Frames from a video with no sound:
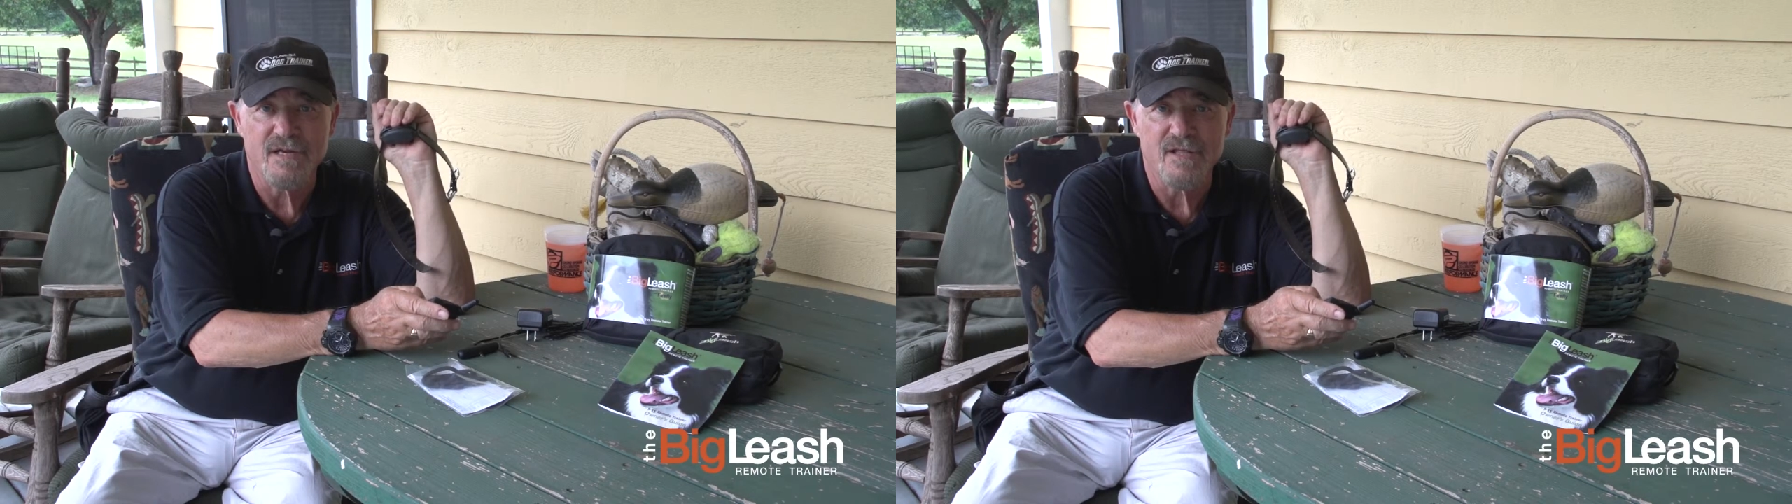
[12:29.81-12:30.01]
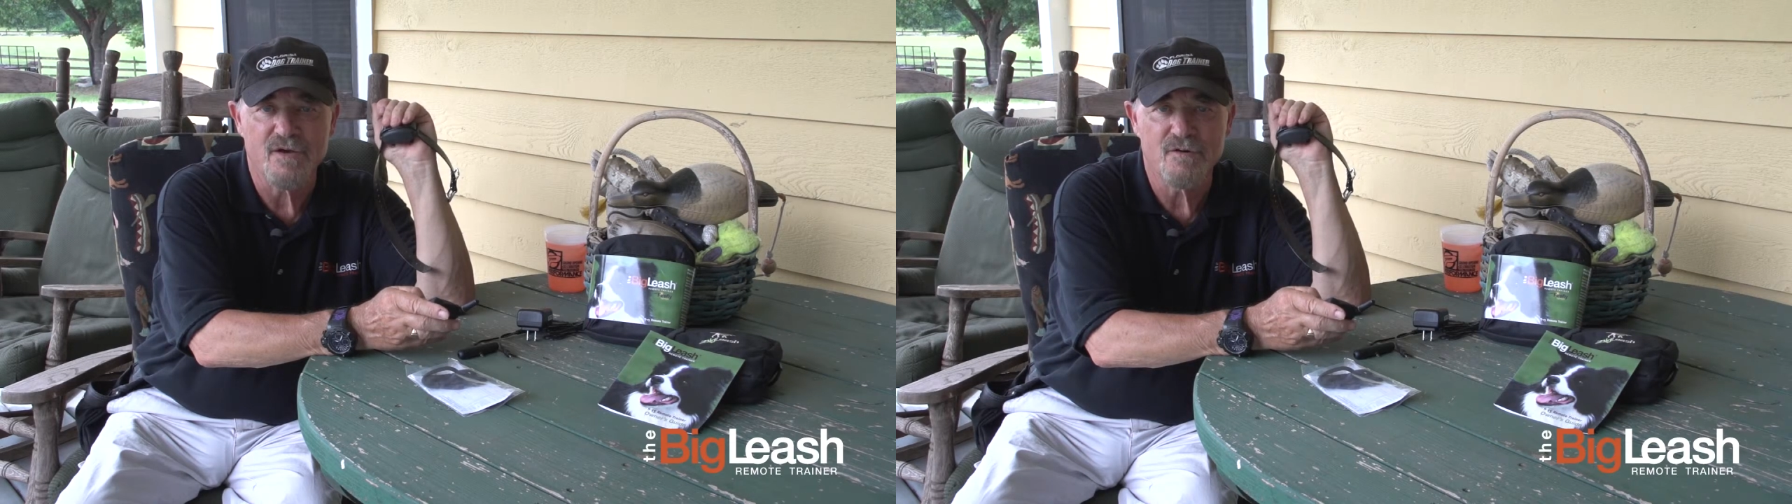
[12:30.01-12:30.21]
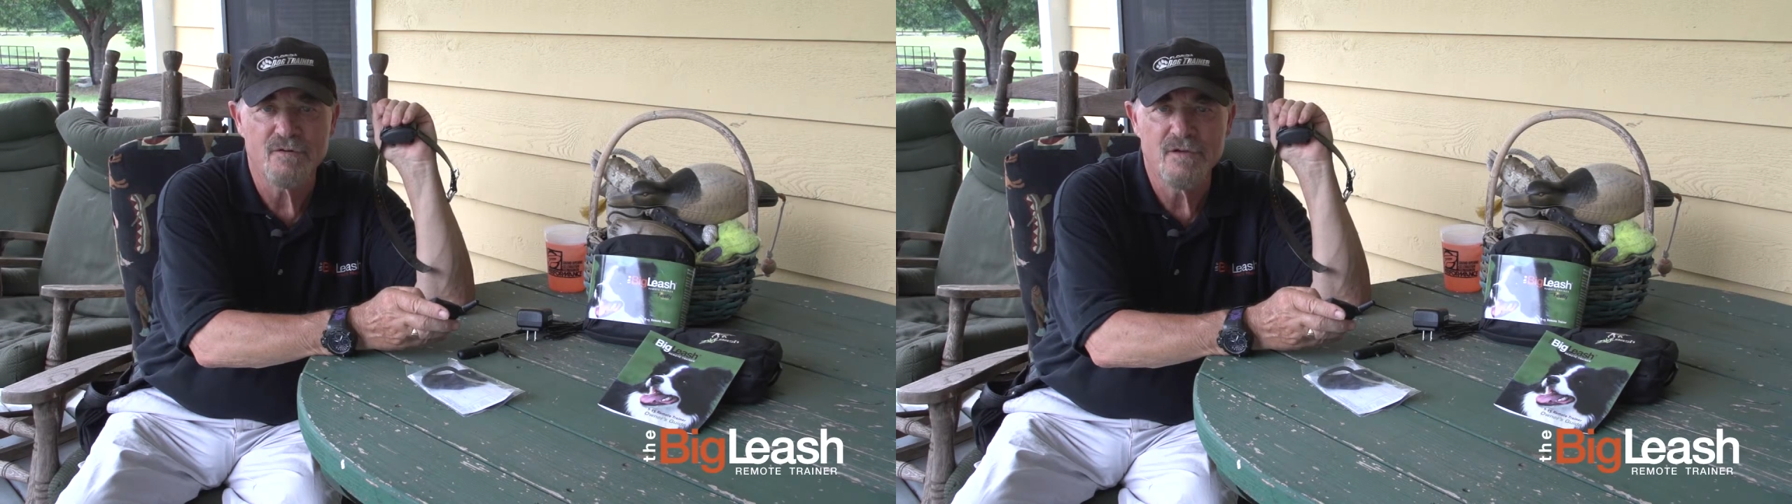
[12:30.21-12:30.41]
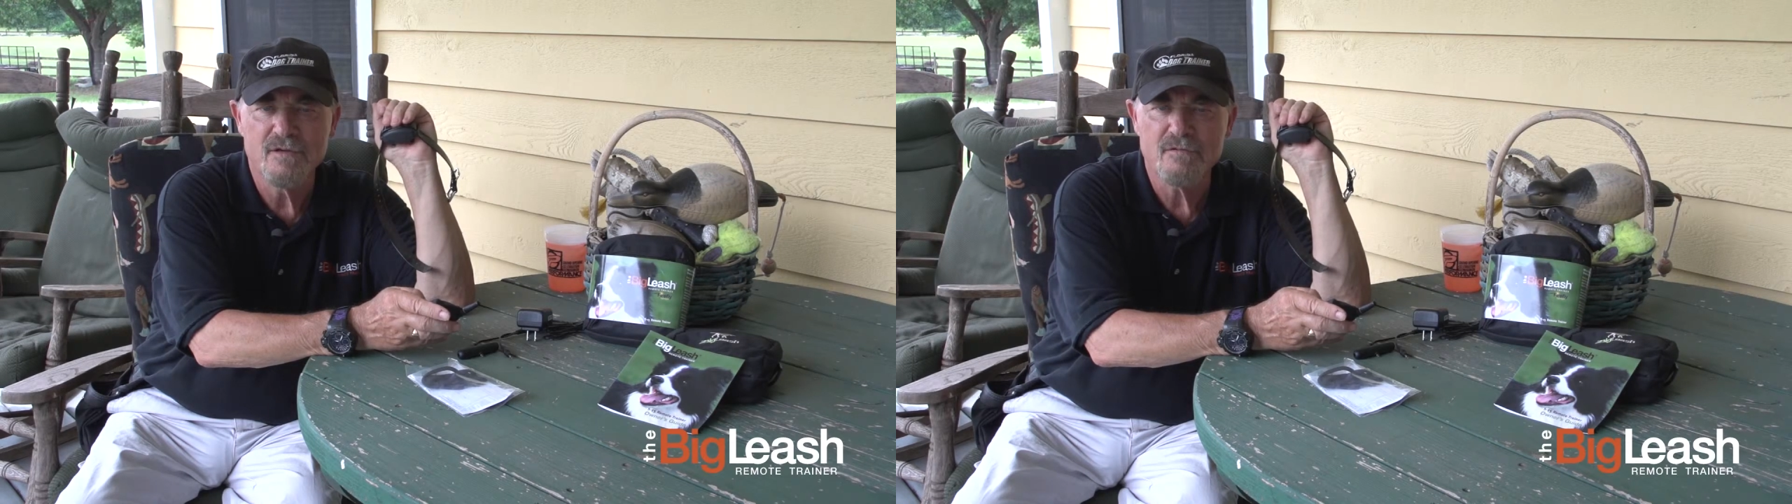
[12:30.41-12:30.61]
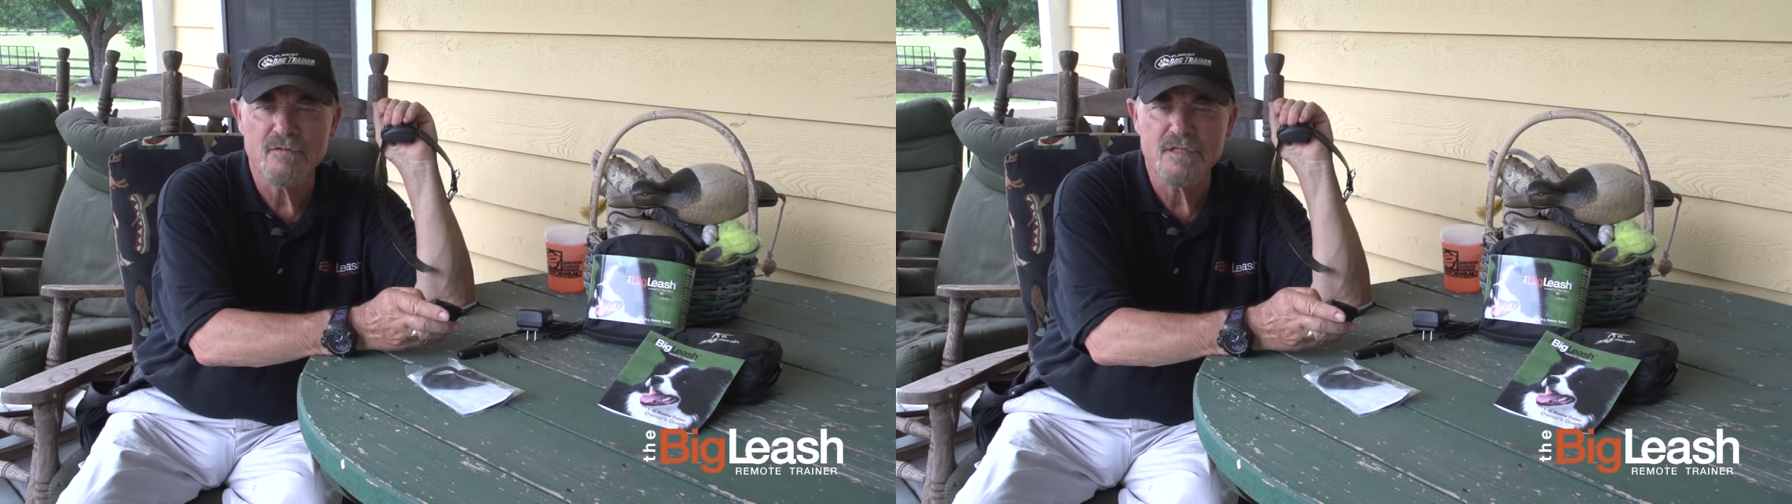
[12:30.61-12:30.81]
and he'll go,
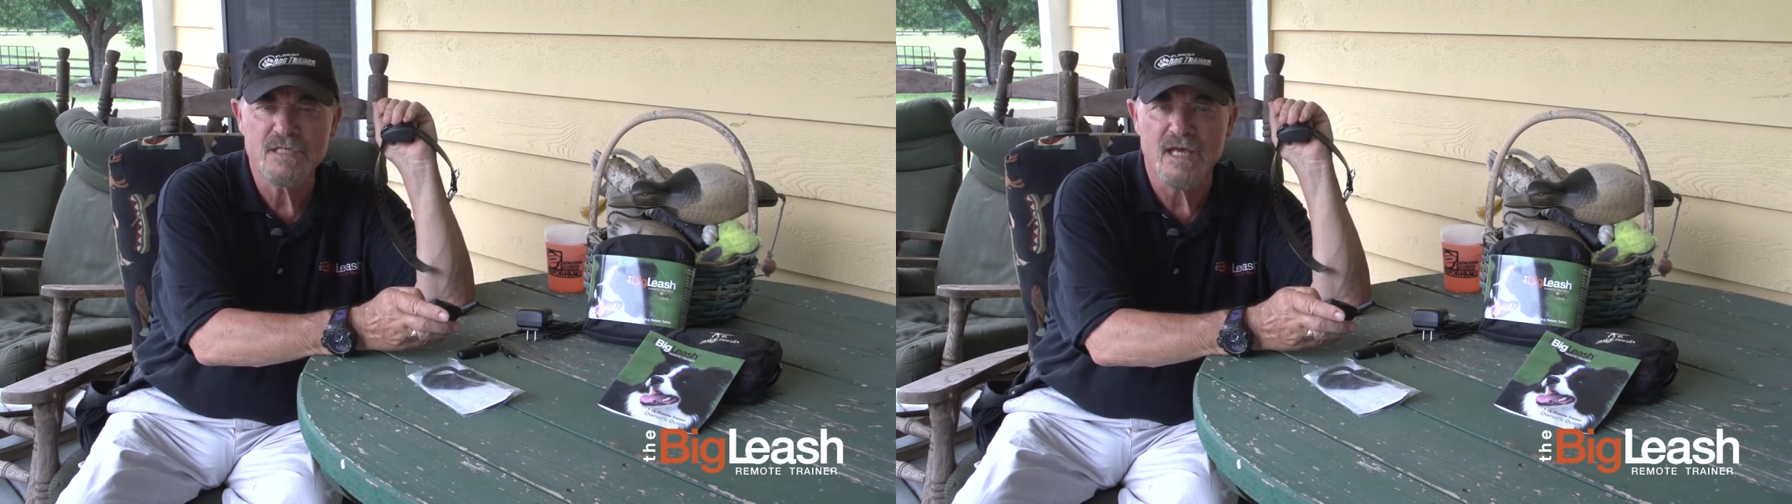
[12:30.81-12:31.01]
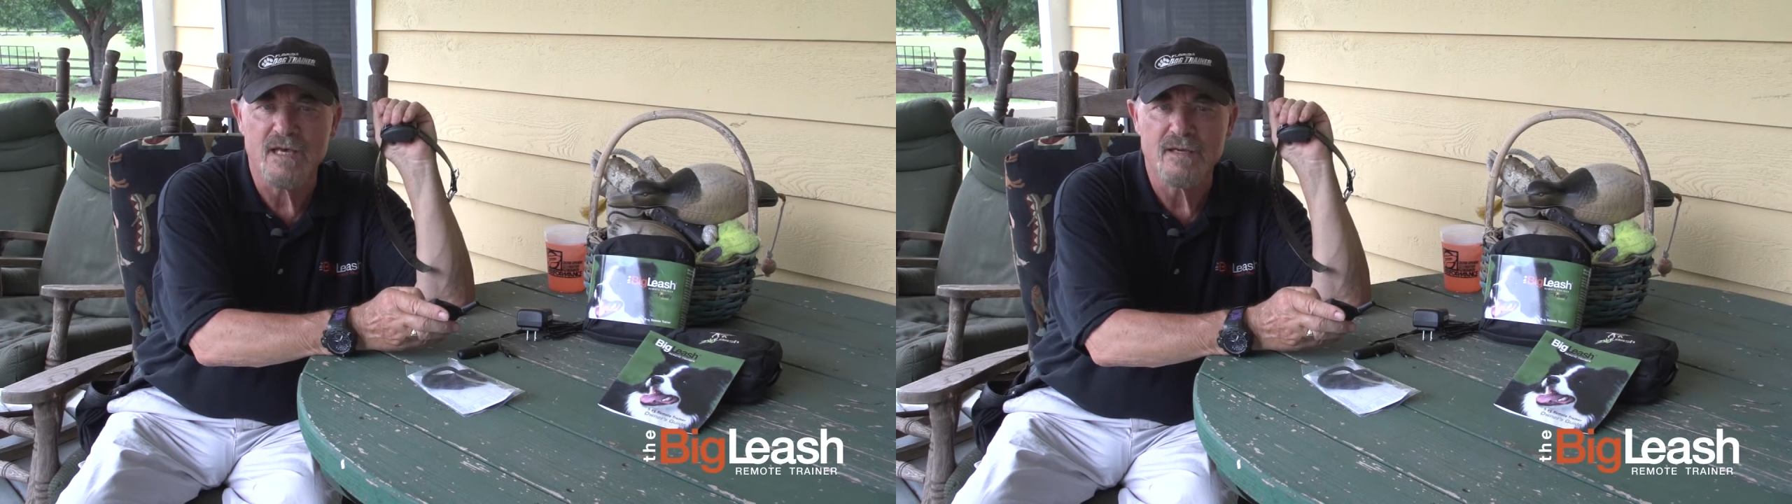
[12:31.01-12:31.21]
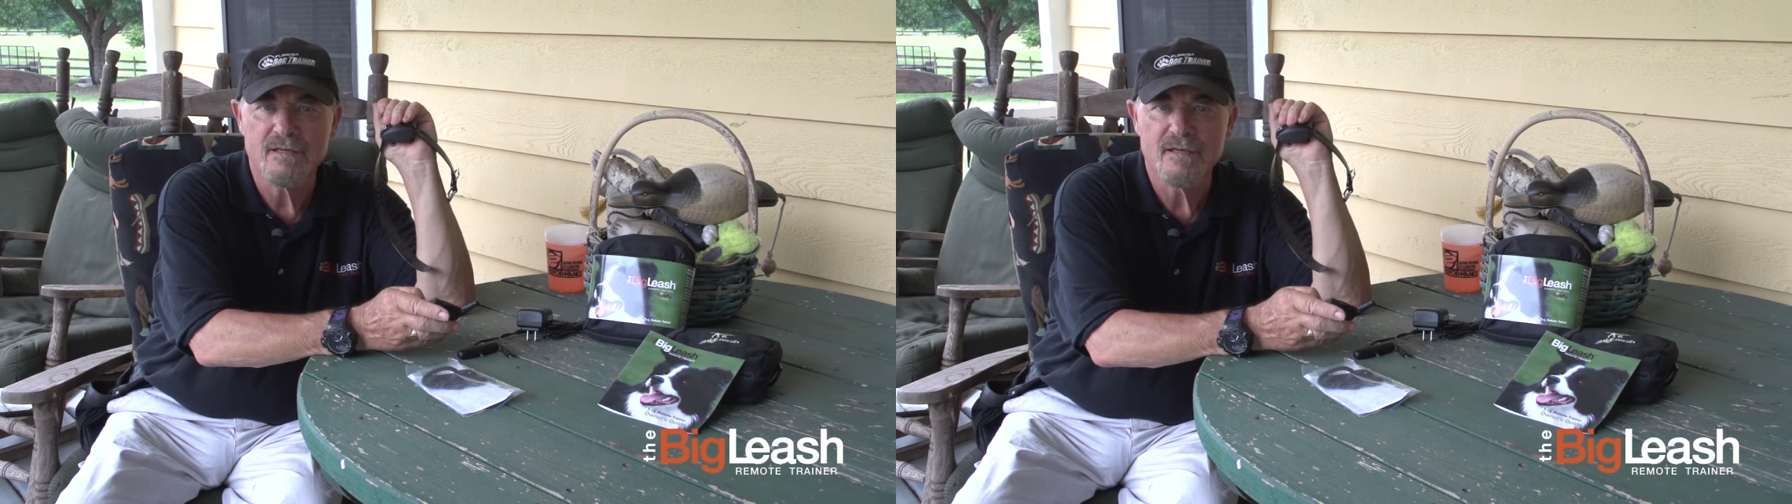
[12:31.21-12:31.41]
what's that?